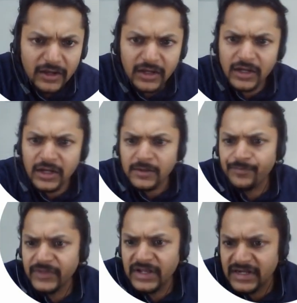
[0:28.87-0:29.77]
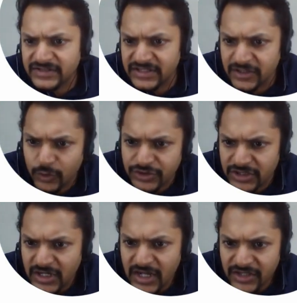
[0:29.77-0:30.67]
um, let us see the
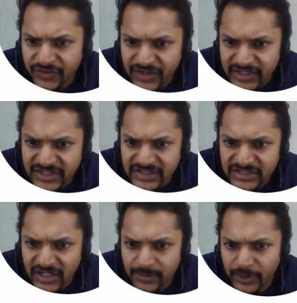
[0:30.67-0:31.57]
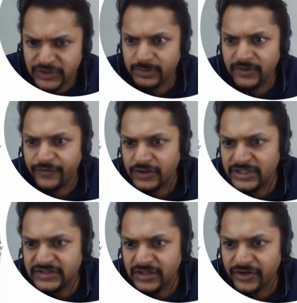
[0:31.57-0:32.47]
question Three changes are possible for
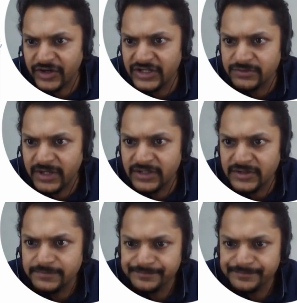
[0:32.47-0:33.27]
this arrangement.